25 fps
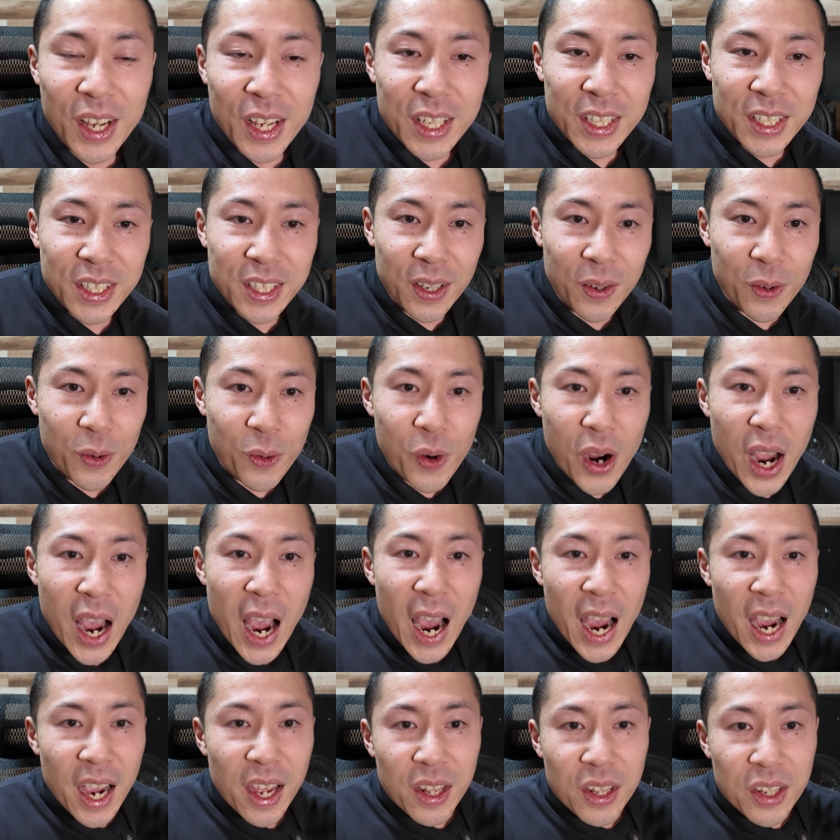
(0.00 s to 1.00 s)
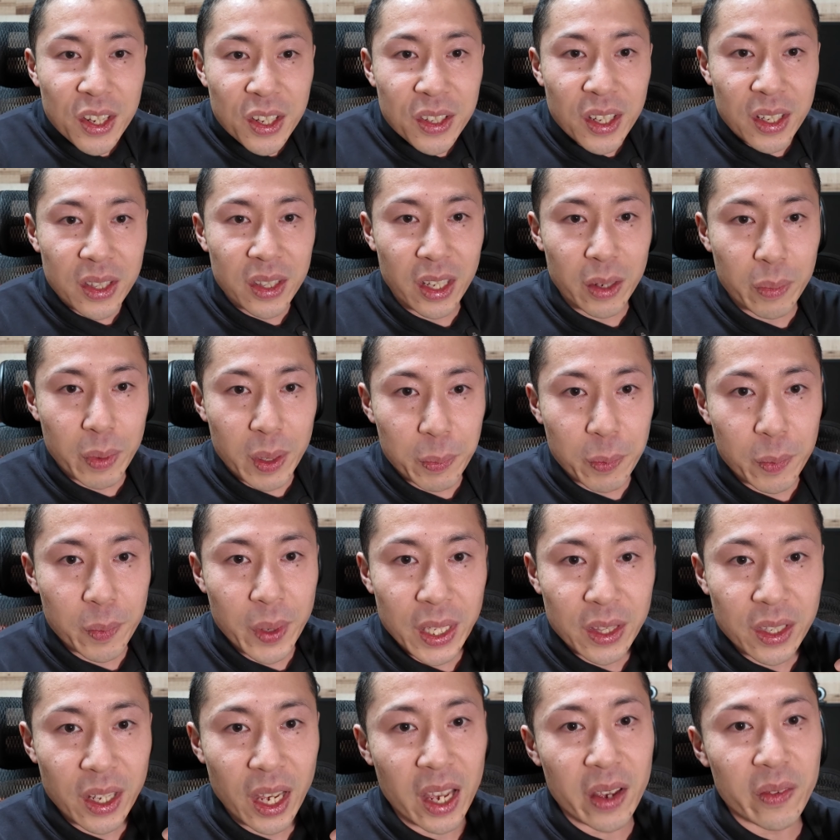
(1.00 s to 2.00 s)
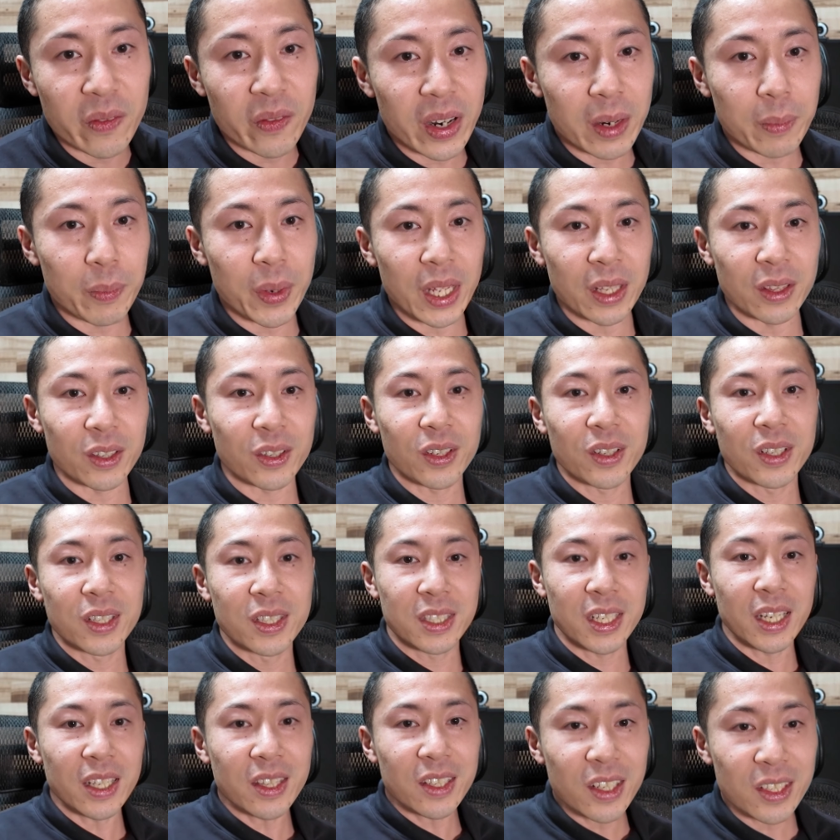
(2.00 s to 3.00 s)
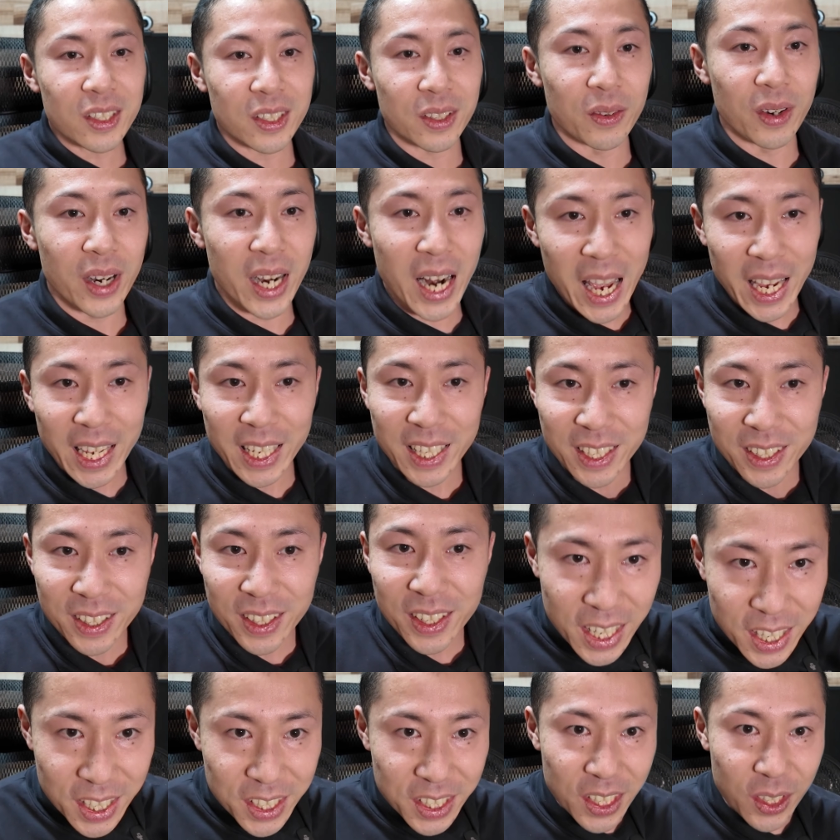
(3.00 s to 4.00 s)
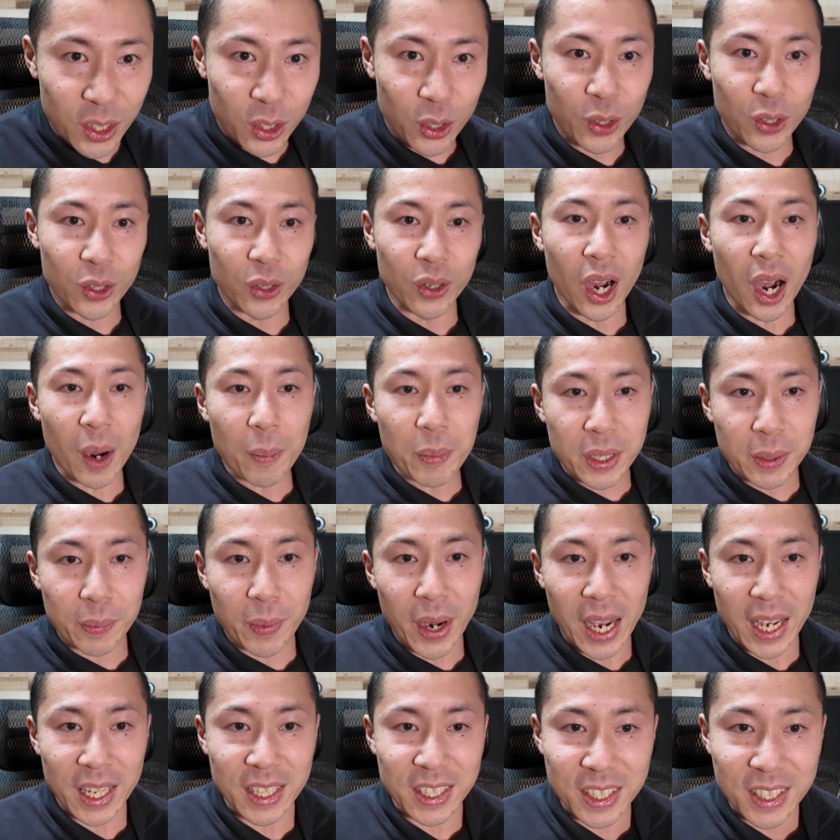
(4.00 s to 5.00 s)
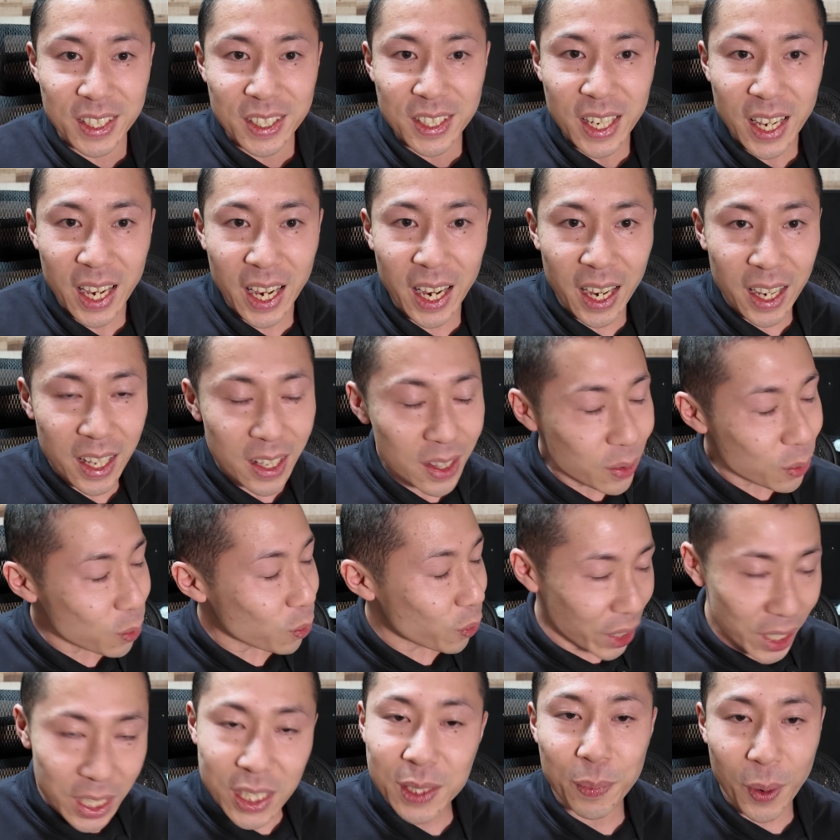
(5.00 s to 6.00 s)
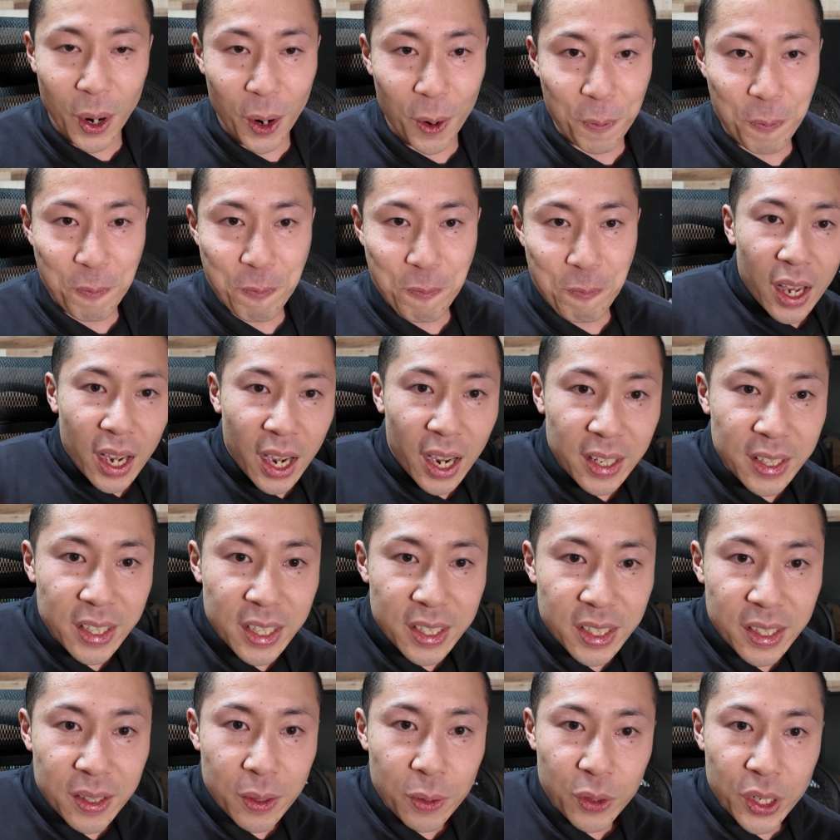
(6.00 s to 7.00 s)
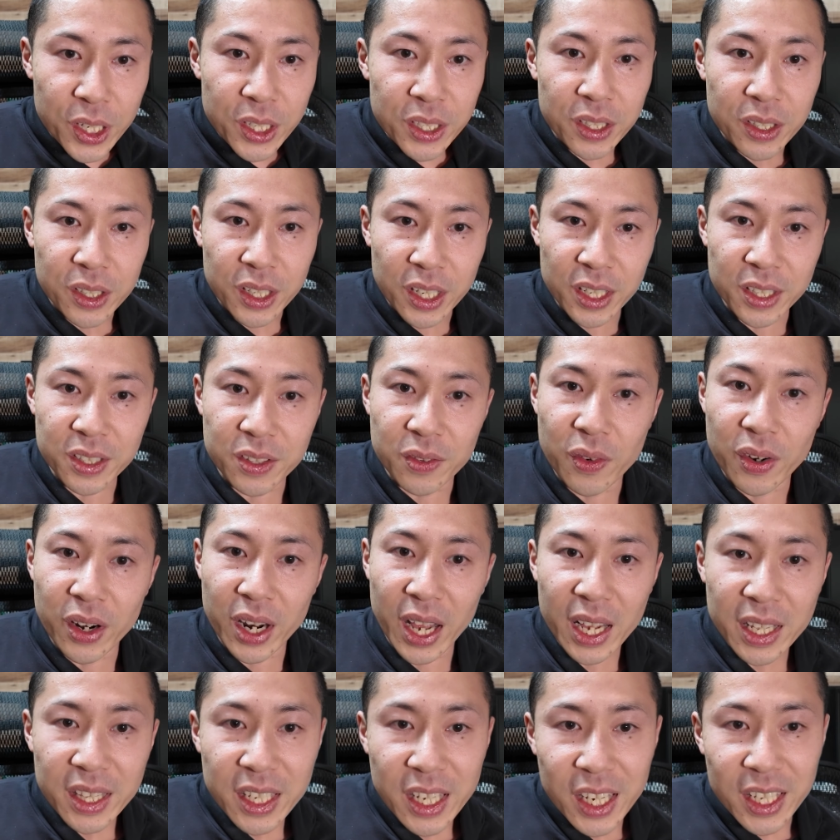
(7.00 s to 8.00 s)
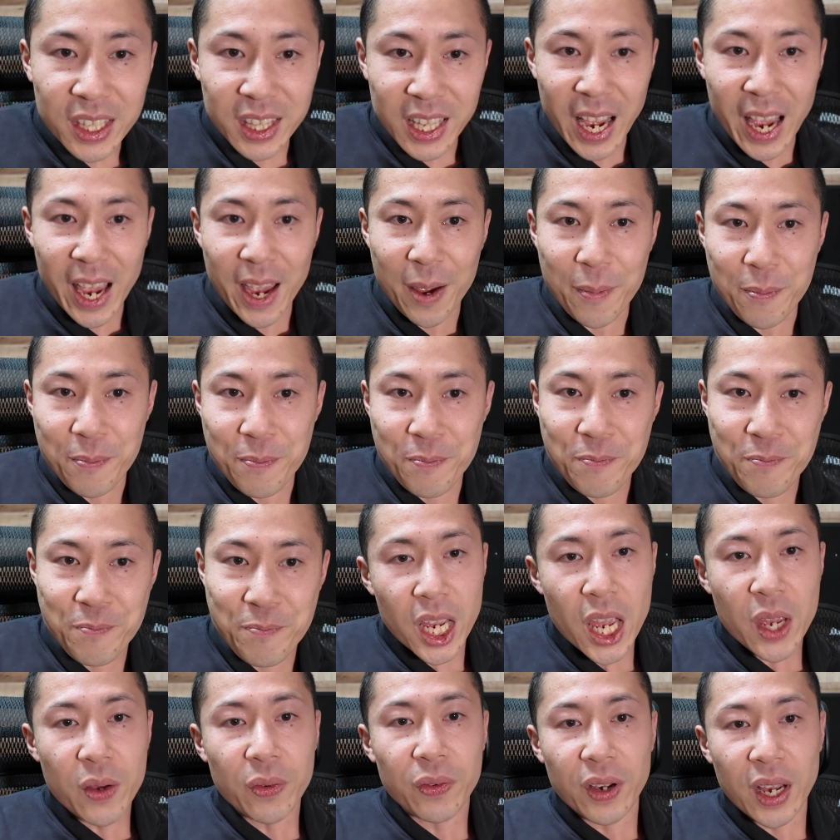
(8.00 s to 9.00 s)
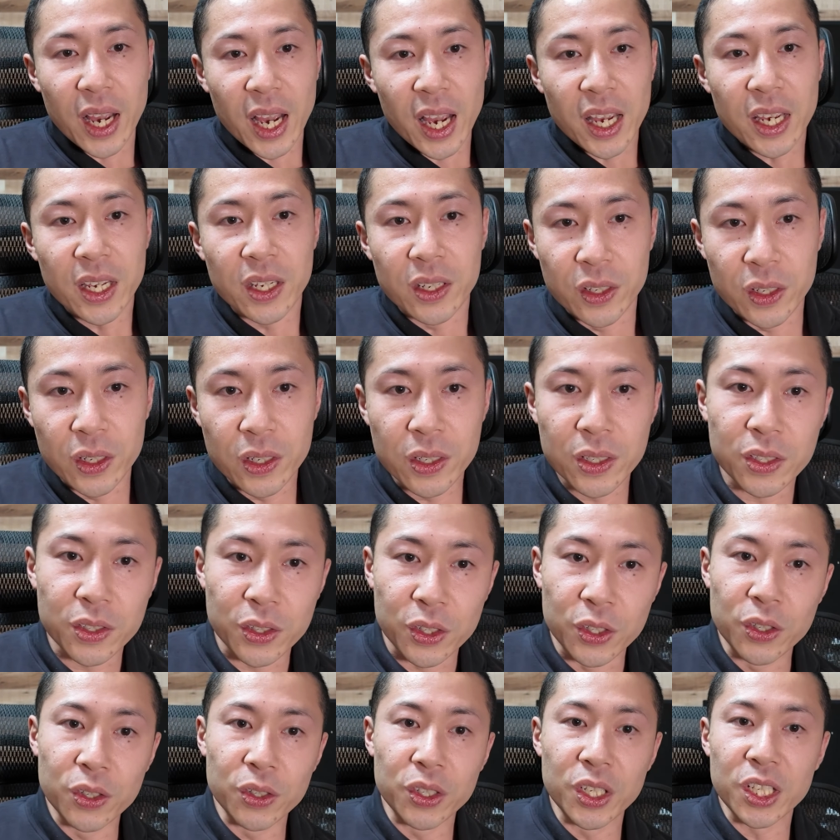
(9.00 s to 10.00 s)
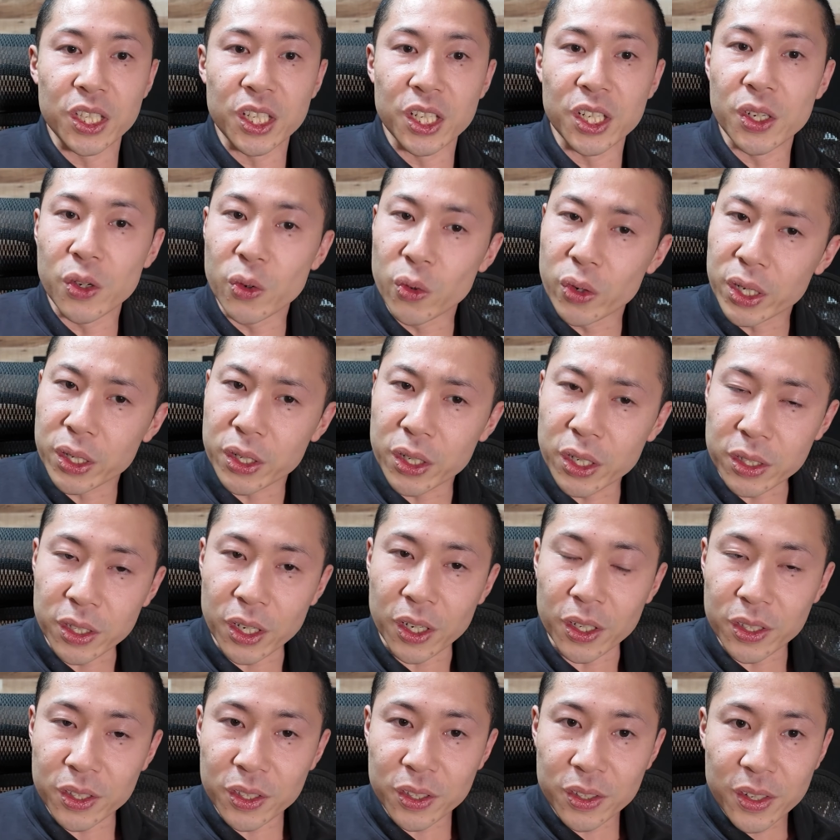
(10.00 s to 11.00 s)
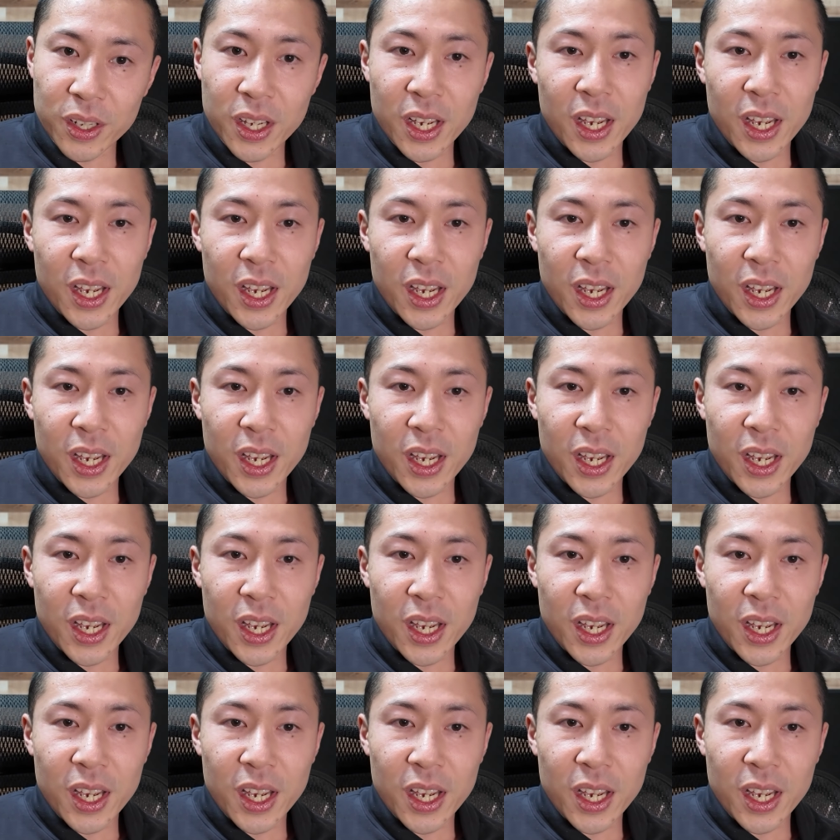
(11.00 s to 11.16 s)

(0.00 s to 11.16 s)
So I need a development environment that is light, easy to optimize, and flexible. Another reason is learning time. If I use Unity or Godot,